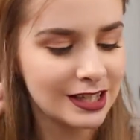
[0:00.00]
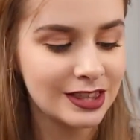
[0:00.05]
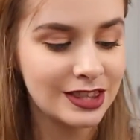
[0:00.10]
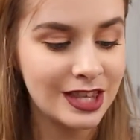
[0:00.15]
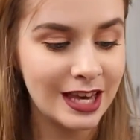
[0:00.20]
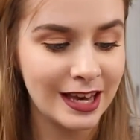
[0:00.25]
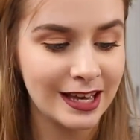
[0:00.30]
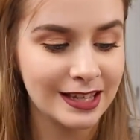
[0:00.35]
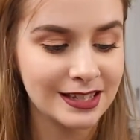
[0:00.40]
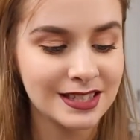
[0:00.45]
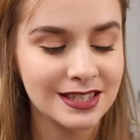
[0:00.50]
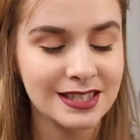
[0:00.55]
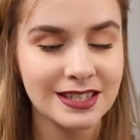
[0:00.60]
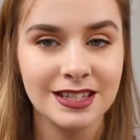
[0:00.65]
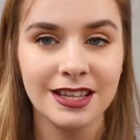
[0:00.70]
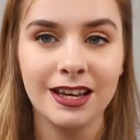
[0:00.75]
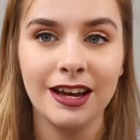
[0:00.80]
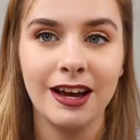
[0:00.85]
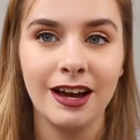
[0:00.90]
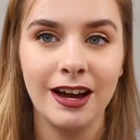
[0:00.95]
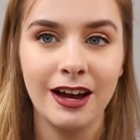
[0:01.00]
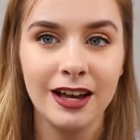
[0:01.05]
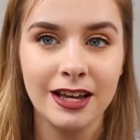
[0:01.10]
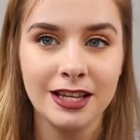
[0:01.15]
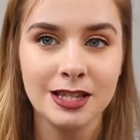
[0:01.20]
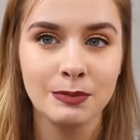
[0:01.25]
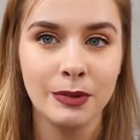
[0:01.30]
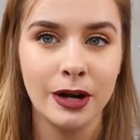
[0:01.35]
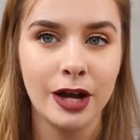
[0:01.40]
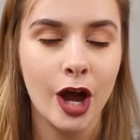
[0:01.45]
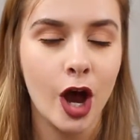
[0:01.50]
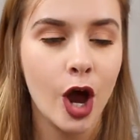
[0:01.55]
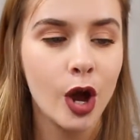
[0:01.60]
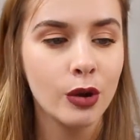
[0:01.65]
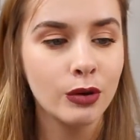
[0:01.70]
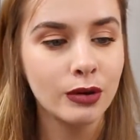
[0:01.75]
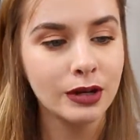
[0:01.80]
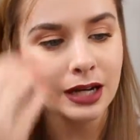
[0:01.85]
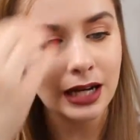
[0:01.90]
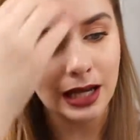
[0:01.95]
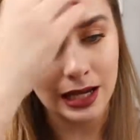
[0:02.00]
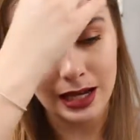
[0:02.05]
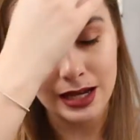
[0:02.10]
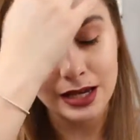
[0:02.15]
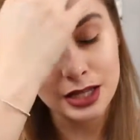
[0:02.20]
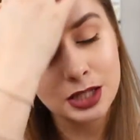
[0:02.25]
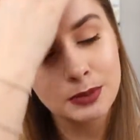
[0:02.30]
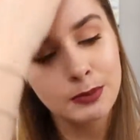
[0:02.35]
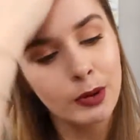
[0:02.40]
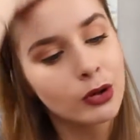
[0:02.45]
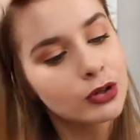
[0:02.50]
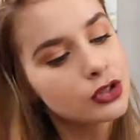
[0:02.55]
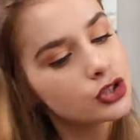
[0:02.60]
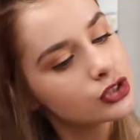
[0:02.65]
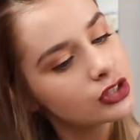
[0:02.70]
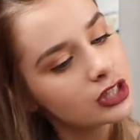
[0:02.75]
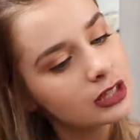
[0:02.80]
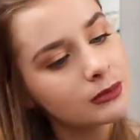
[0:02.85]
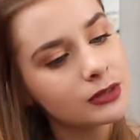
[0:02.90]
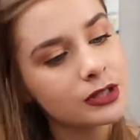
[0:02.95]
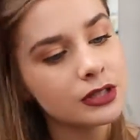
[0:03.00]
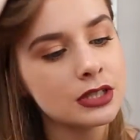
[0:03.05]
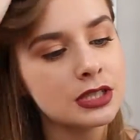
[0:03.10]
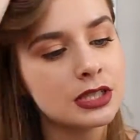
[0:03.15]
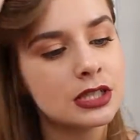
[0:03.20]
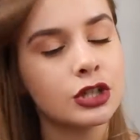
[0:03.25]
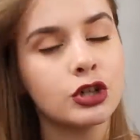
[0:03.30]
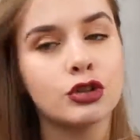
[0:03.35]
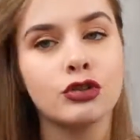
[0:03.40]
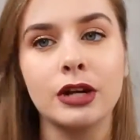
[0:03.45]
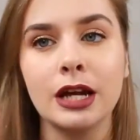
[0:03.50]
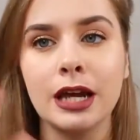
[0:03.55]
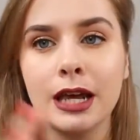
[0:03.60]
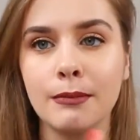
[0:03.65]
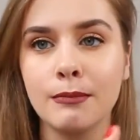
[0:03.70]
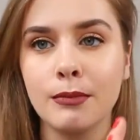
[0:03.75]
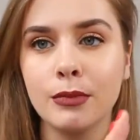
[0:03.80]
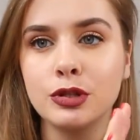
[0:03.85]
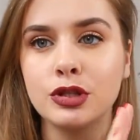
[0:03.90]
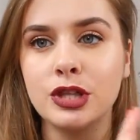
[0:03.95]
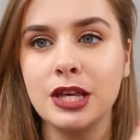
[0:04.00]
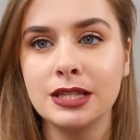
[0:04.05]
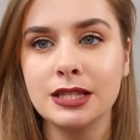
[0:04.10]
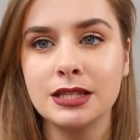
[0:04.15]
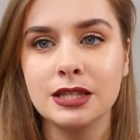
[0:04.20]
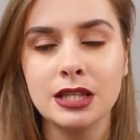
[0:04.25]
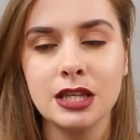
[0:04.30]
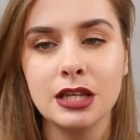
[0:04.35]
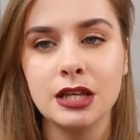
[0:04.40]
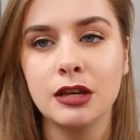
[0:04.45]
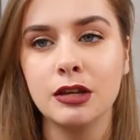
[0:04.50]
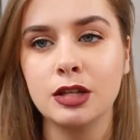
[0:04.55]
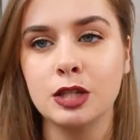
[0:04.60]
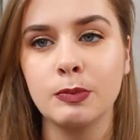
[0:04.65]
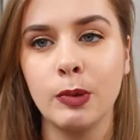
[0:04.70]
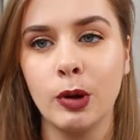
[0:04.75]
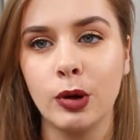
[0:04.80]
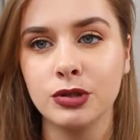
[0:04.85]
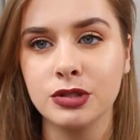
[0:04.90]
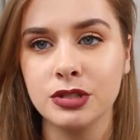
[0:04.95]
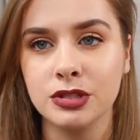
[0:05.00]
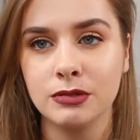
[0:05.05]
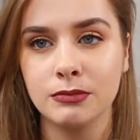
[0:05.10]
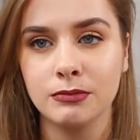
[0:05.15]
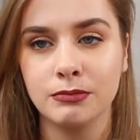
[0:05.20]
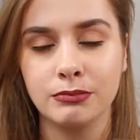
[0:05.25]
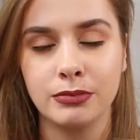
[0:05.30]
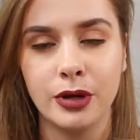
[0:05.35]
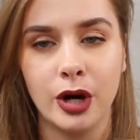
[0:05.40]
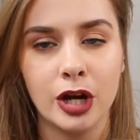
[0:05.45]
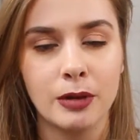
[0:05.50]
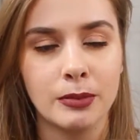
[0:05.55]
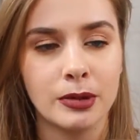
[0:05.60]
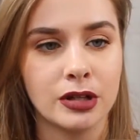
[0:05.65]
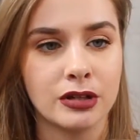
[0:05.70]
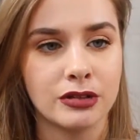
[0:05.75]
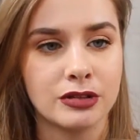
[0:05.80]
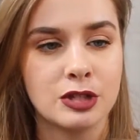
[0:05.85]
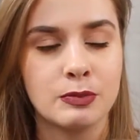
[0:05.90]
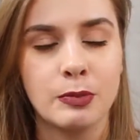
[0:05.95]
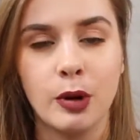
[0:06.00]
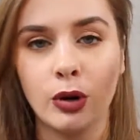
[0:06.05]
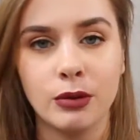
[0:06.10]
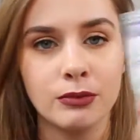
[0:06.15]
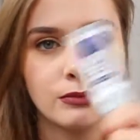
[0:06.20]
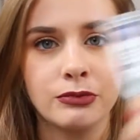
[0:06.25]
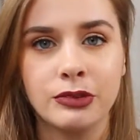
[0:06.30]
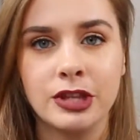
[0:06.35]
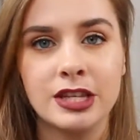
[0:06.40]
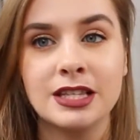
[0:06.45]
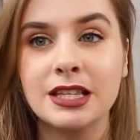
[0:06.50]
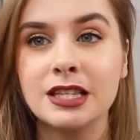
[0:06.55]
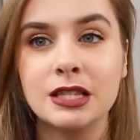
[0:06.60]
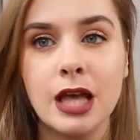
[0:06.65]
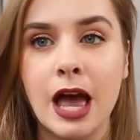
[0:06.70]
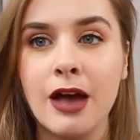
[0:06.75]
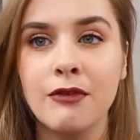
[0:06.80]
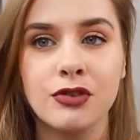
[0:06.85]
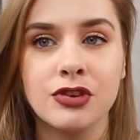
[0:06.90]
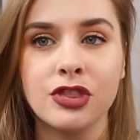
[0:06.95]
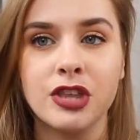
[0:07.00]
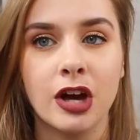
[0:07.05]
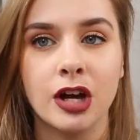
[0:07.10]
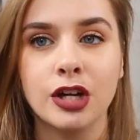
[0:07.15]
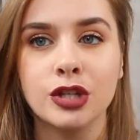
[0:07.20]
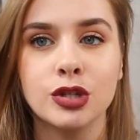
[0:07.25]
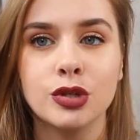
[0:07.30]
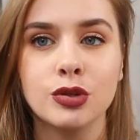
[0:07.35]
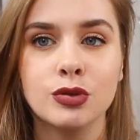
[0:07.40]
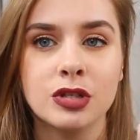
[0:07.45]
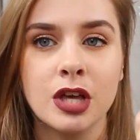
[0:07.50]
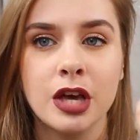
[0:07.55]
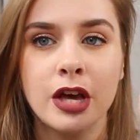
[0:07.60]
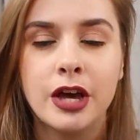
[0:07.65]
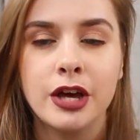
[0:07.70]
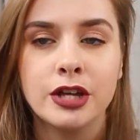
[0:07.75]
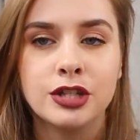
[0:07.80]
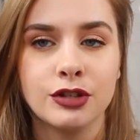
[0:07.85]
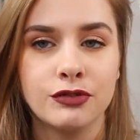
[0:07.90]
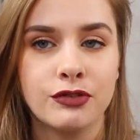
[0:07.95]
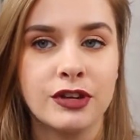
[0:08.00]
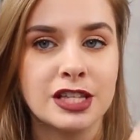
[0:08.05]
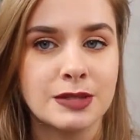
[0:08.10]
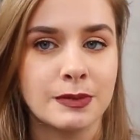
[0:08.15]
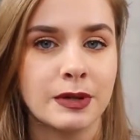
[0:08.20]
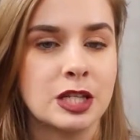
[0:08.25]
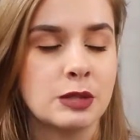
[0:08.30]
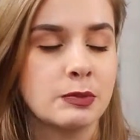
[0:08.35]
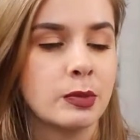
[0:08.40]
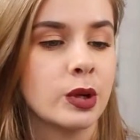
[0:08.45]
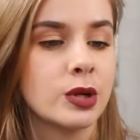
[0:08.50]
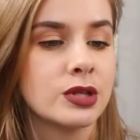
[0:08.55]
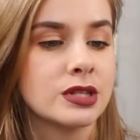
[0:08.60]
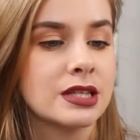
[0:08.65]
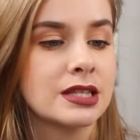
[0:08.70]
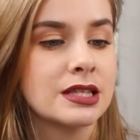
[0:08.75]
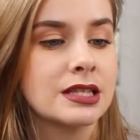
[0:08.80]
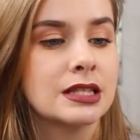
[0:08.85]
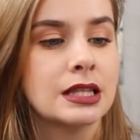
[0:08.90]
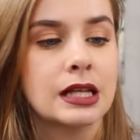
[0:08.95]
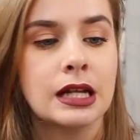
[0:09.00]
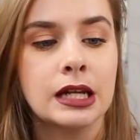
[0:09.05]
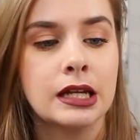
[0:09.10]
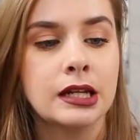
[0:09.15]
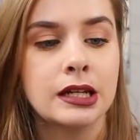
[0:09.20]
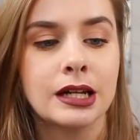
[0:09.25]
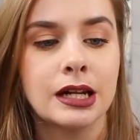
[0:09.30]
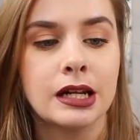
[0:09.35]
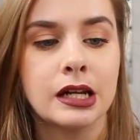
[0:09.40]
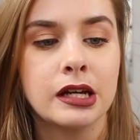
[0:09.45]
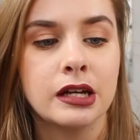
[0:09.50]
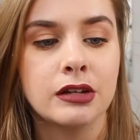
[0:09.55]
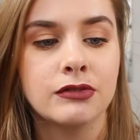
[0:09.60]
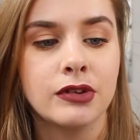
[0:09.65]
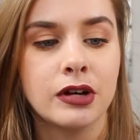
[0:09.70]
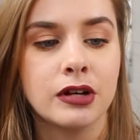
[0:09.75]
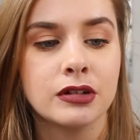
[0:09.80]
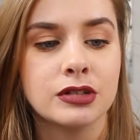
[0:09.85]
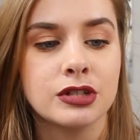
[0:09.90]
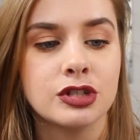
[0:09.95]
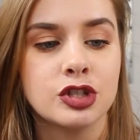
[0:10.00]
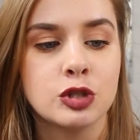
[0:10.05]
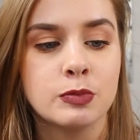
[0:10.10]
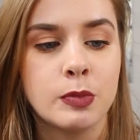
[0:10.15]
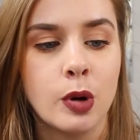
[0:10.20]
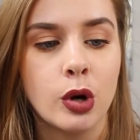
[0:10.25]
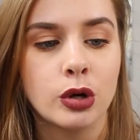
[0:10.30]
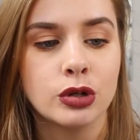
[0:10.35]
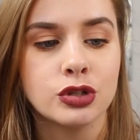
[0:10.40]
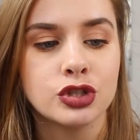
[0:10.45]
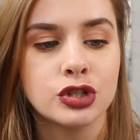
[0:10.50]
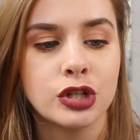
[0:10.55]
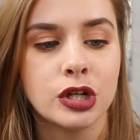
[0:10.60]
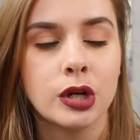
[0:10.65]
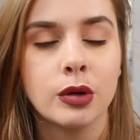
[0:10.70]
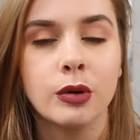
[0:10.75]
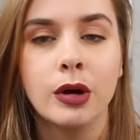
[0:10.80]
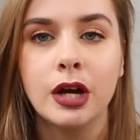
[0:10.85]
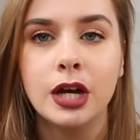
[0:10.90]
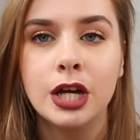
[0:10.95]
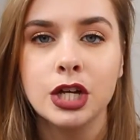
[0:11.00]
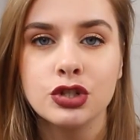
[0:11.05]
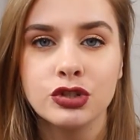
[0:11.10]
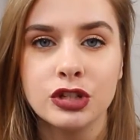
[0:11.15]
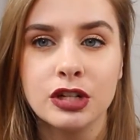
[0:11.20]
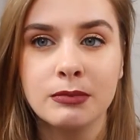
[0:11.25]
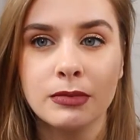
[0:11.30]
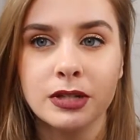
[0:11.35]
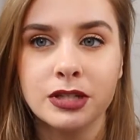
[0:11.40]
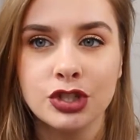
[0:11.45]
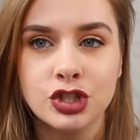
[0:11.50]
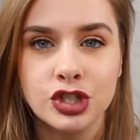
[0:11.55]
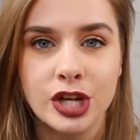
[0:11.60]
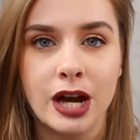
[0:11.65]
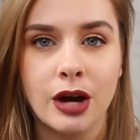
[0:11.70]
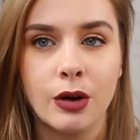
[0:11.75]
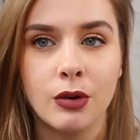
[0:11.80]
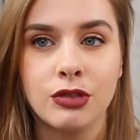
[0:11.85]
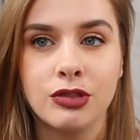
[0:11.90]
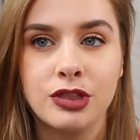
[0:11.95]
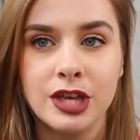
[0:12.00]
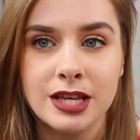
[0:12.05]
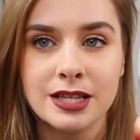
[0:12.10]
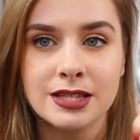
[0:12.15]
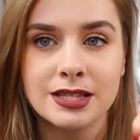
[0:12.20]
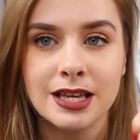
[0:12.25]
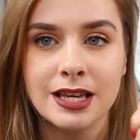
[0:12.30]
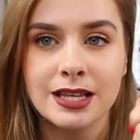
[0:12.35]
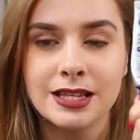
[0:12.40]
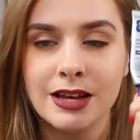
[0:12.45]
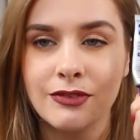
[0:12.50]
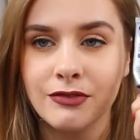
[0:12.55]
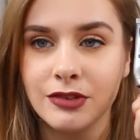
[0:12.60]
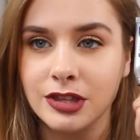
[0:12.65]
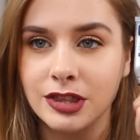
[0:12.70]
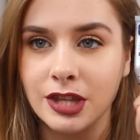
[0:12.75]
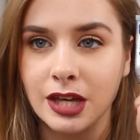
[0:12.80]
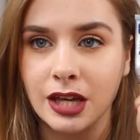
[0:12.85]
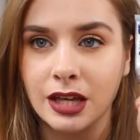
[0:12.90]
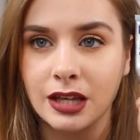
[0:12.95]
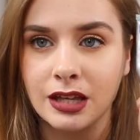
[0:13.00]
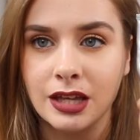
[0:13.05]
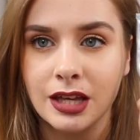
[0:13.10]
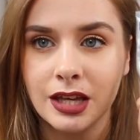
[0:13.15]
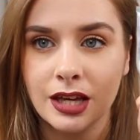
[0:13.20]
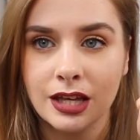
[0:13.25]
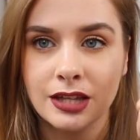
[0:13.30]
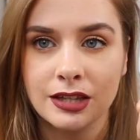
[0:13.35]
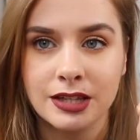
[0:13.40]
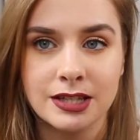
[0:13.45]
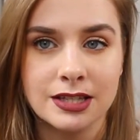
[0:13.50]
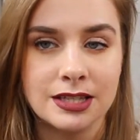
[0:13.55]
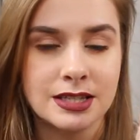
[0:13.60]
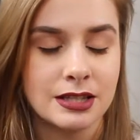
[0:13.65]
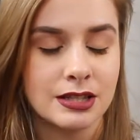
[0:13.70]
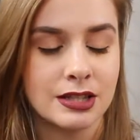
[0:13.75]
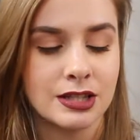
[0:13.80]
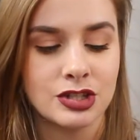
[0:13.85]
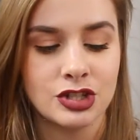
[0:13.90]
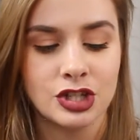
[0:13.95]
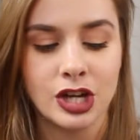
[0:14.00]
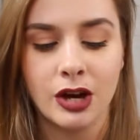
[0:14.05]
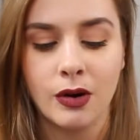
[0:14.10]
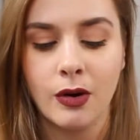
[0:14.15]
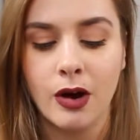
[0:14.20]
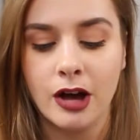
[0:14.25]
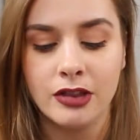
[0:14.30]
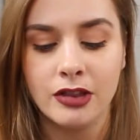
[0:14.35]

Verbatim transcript: this is my only spot treatment cream. This is the spot Bible spot. This is everything I use to fix my spots. This is the Clean and Clear Advantage Spot Control Treatment Gel. This is everything. This this gel.